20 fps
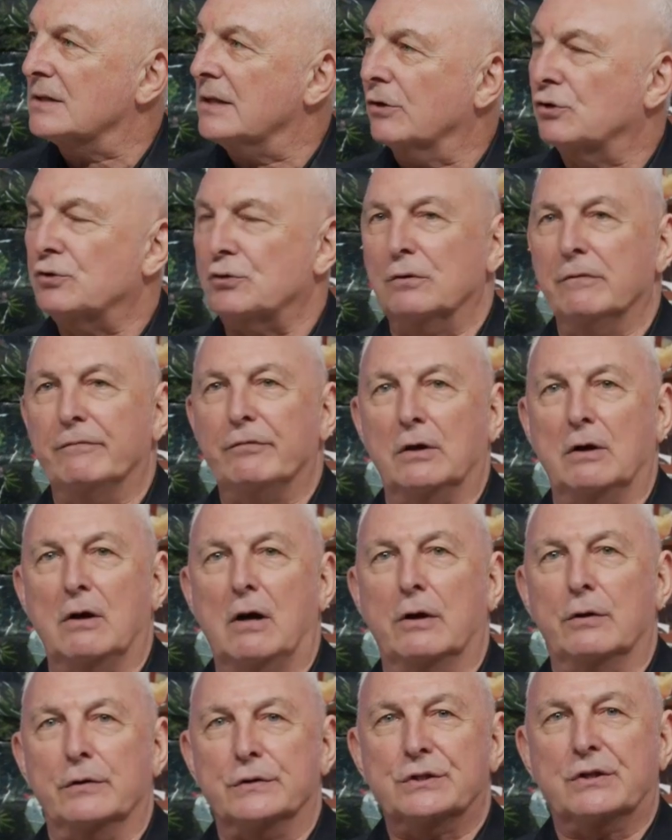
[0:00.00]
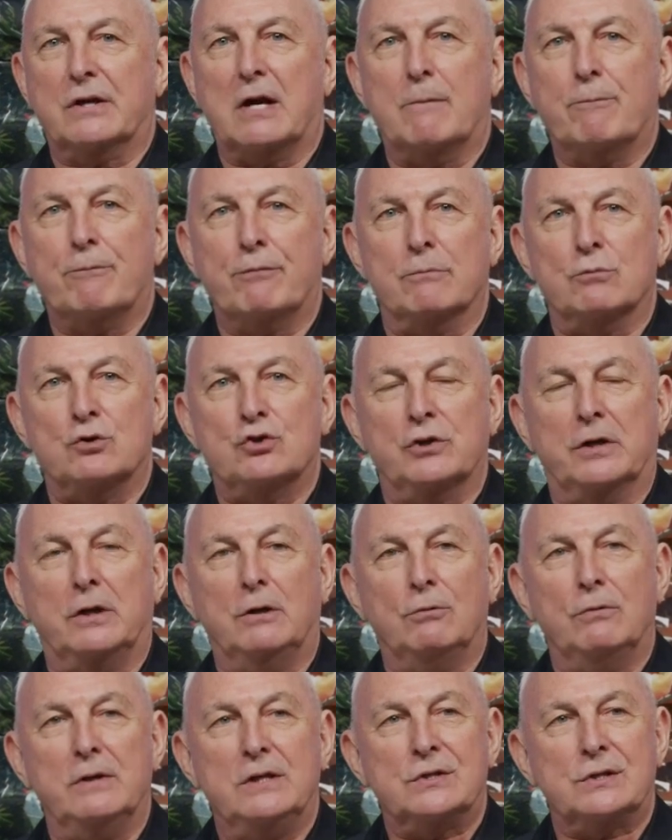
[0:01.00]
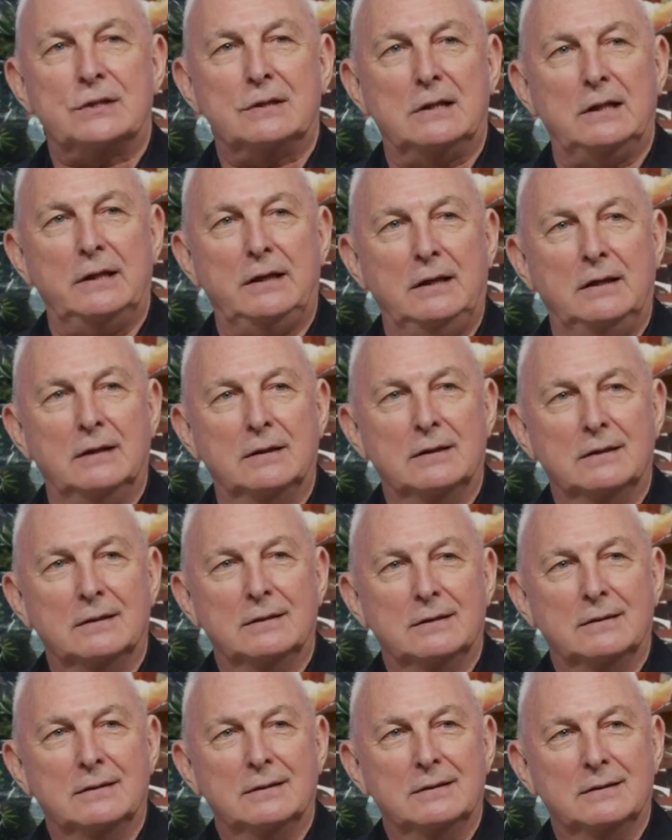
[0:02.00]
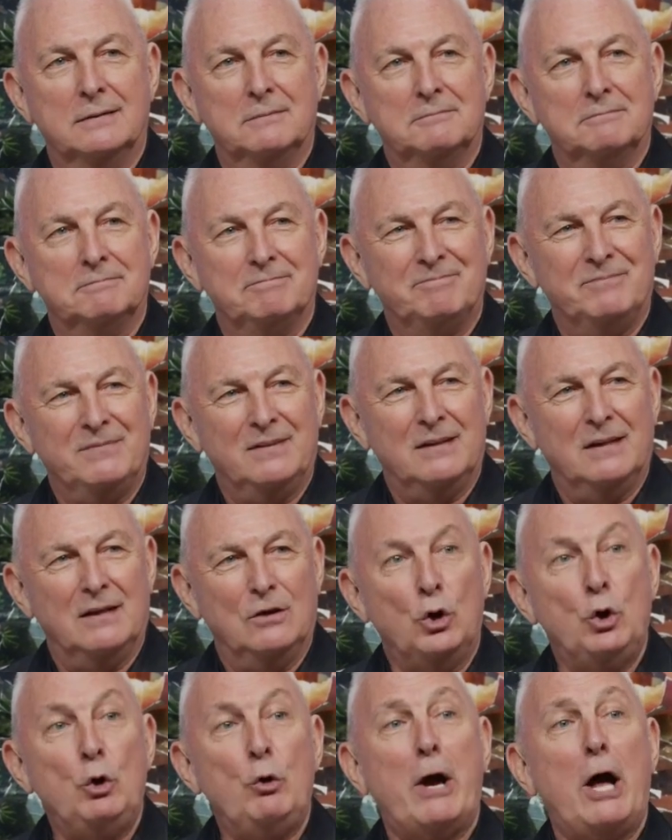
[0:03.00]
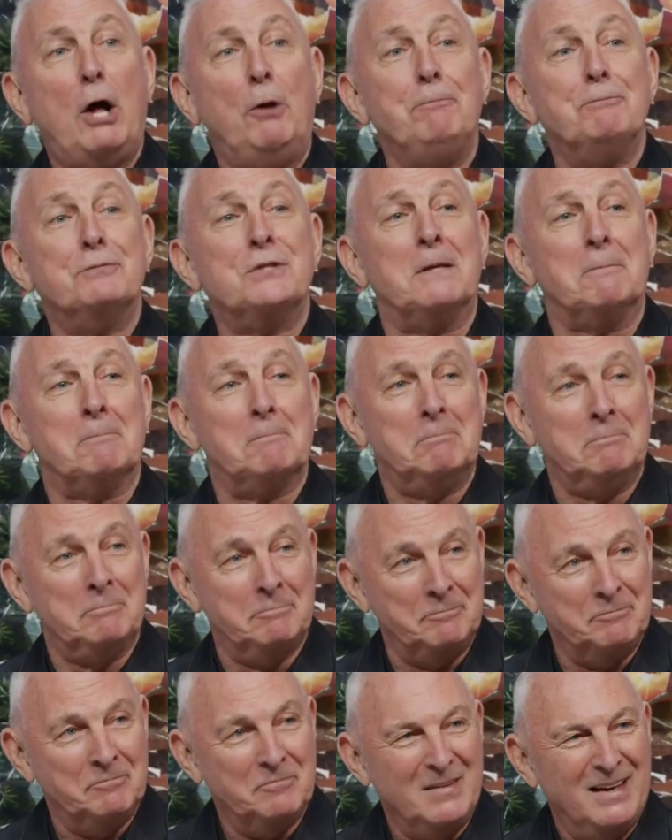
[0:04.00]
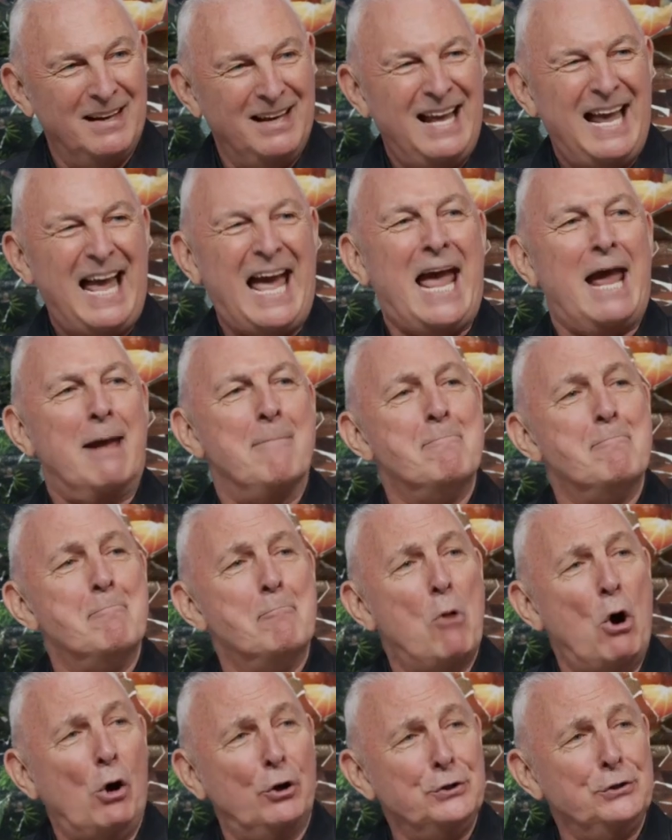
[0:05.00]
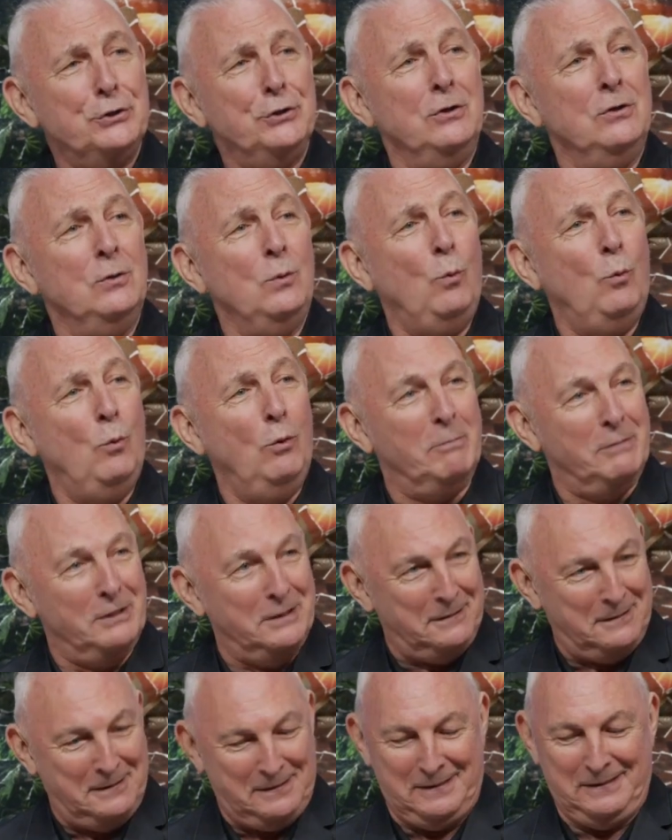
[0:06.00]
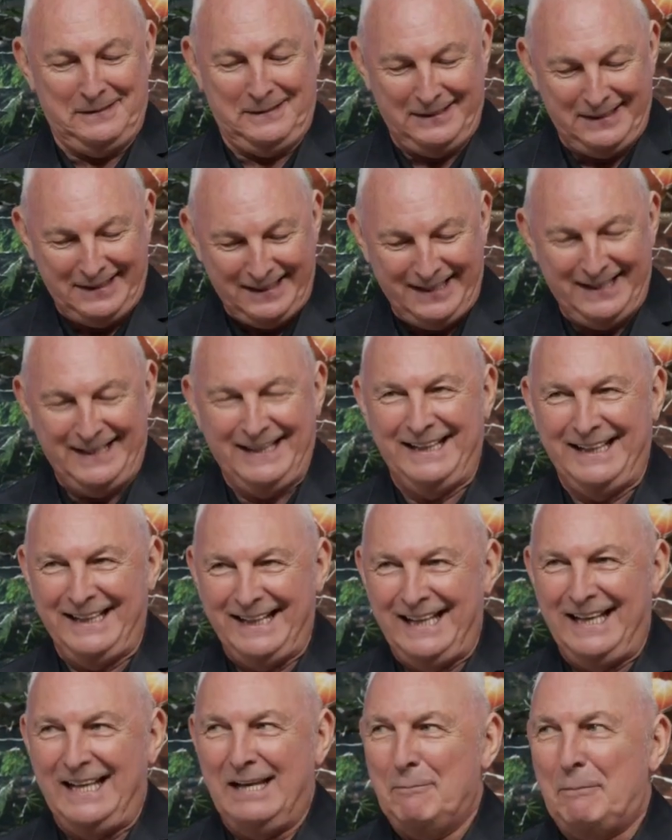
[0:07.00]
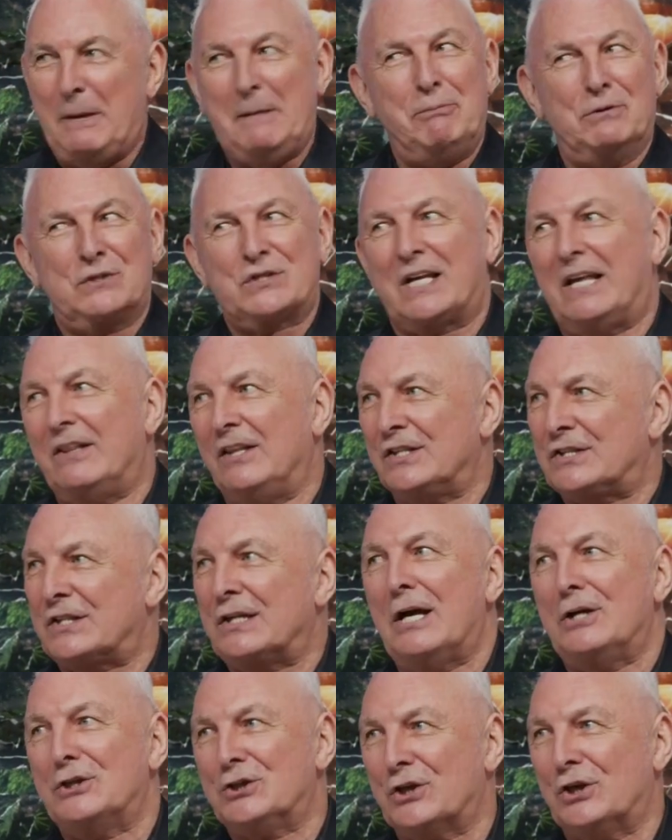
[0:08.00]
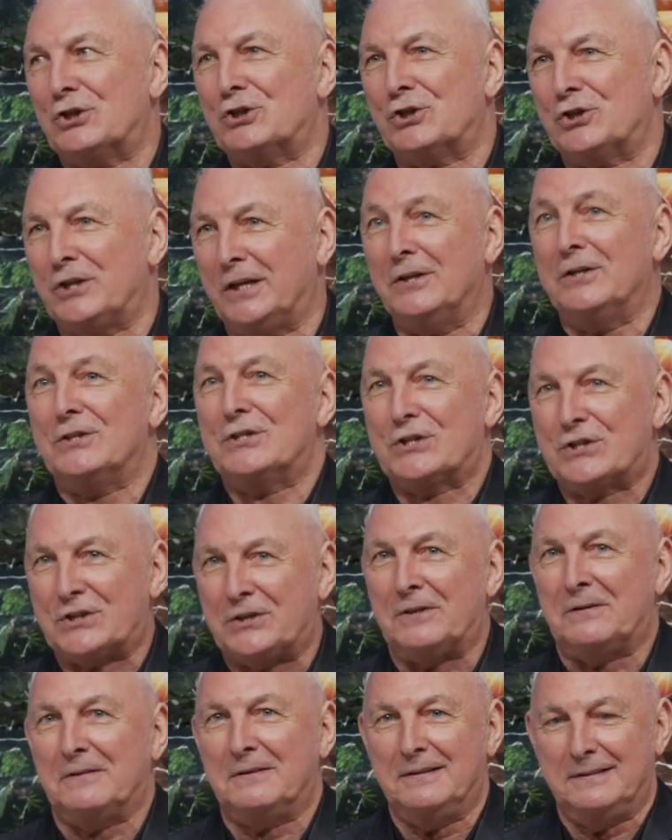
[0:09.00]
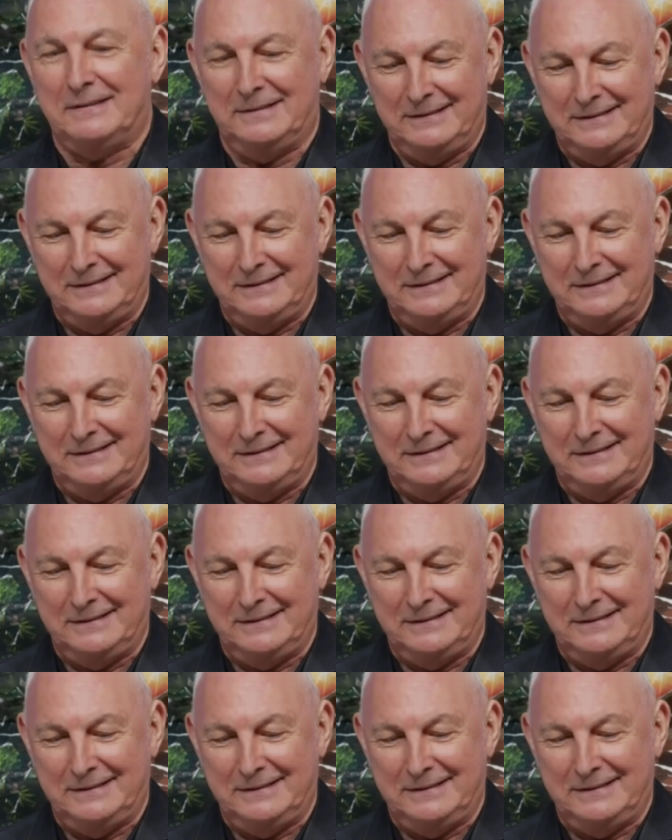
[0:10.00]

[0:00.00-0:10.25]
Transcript: Isn't that true of the guy who escaped from jail recently? Who helped him? A modern woman. People say there's no such thing as sin.